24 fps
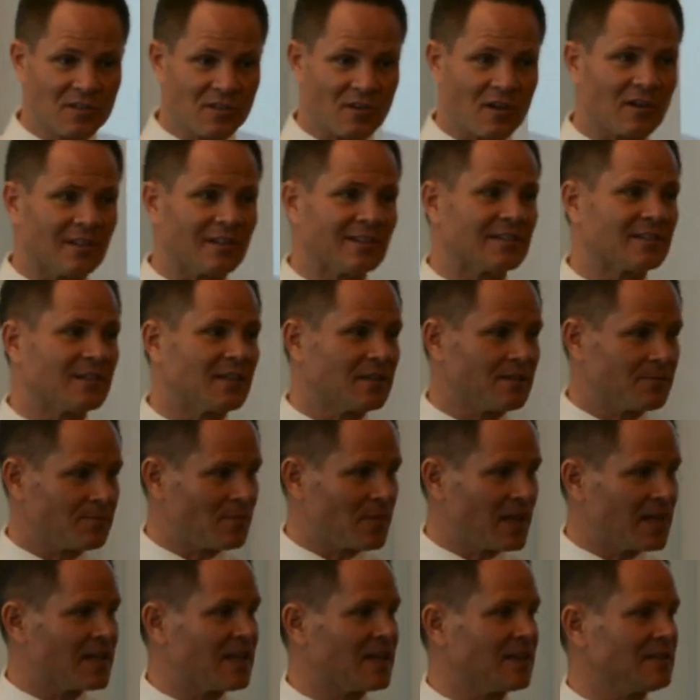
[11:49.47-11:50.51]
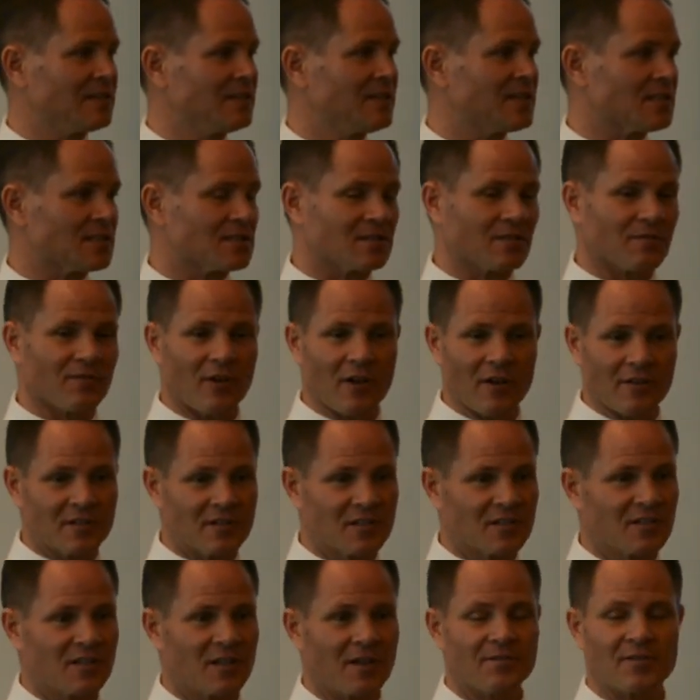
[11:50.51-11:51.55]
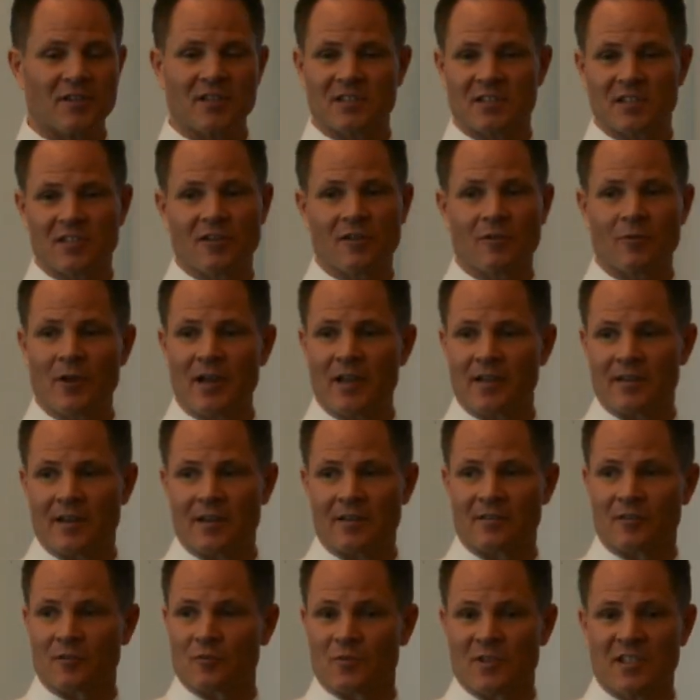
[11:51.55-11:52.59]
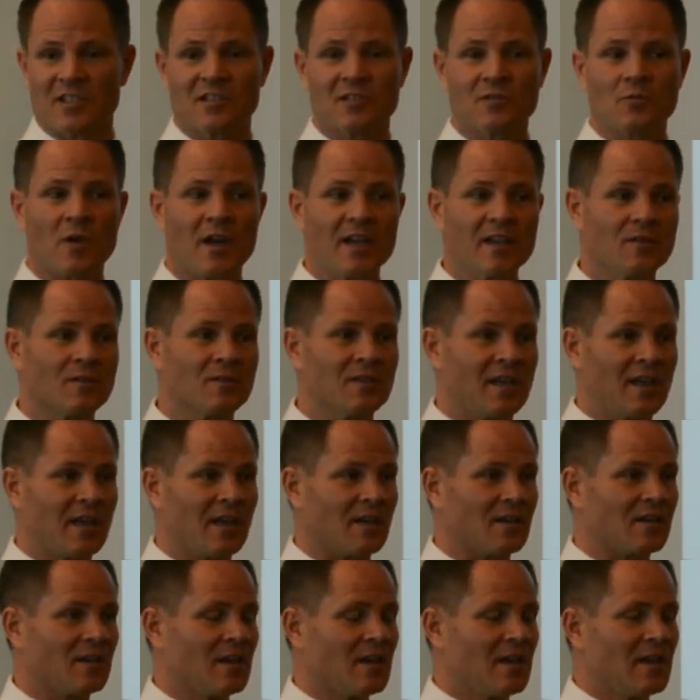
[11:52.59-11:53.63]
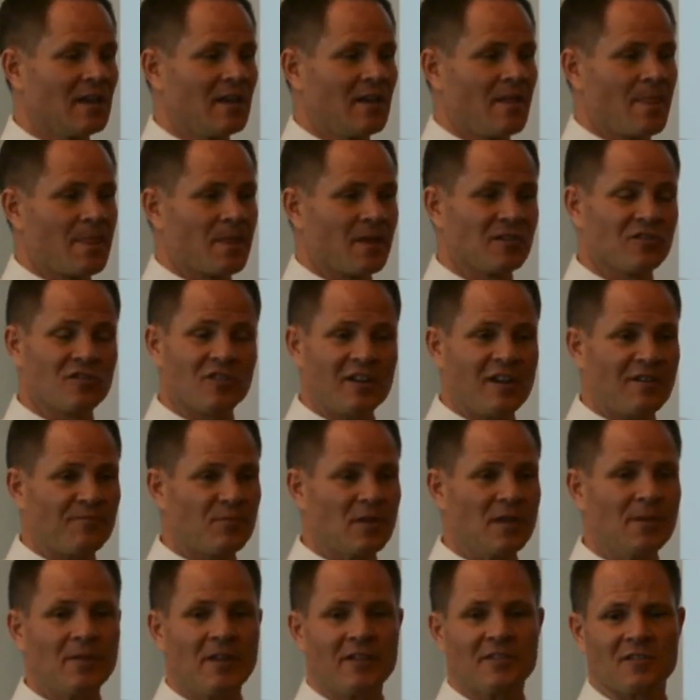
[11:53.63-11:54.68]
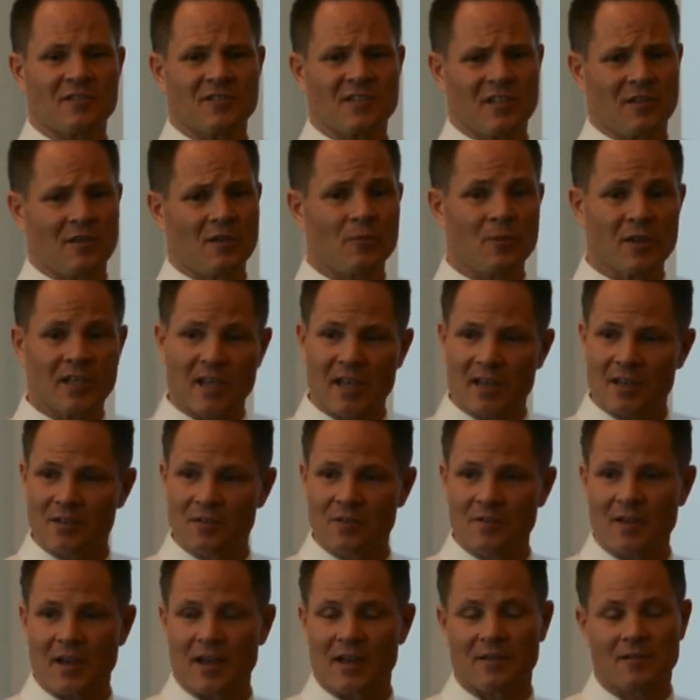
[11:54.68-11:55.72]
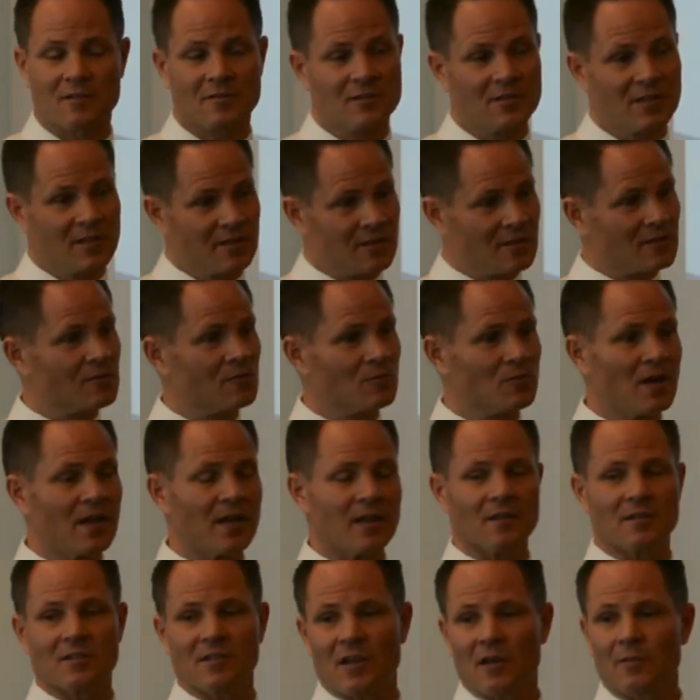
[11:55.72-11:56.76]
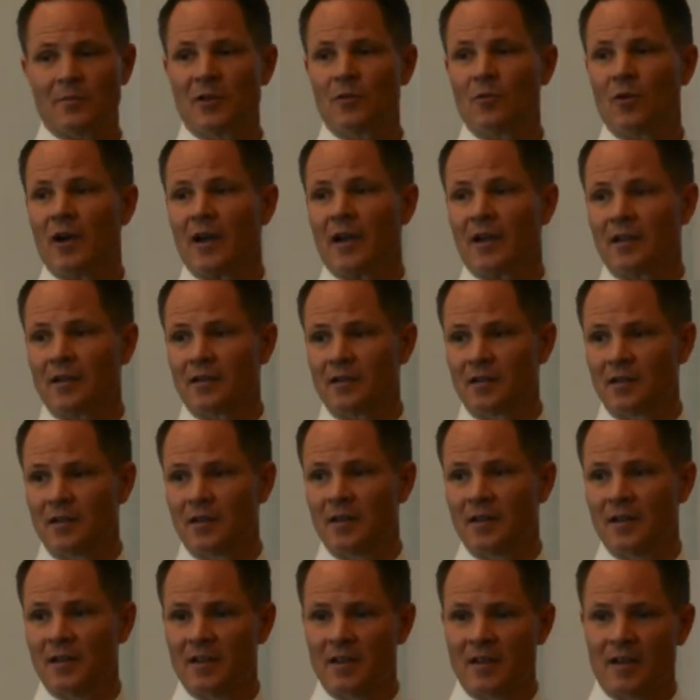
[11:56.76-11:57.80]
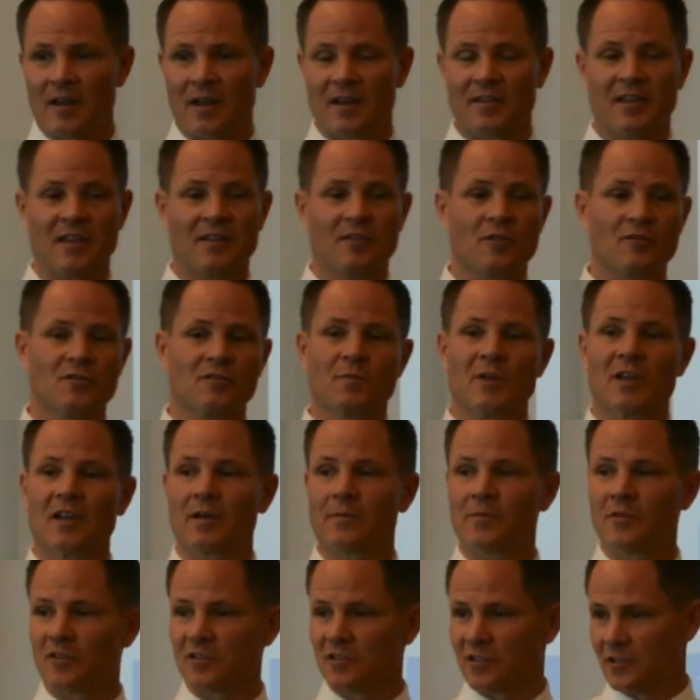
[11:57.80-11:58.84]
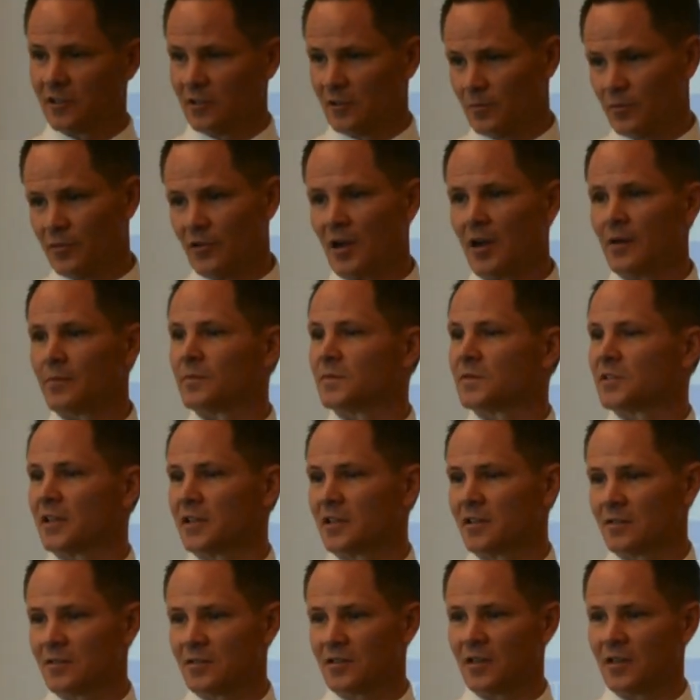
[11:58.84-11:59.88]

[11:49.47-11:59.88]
start making a list of all the stuff that's in your way, that the reasons why you can't. Because you're going to have people out there say, no, we can't do that. You're saying, you're right. Tell me why. And then those become those little problems, like you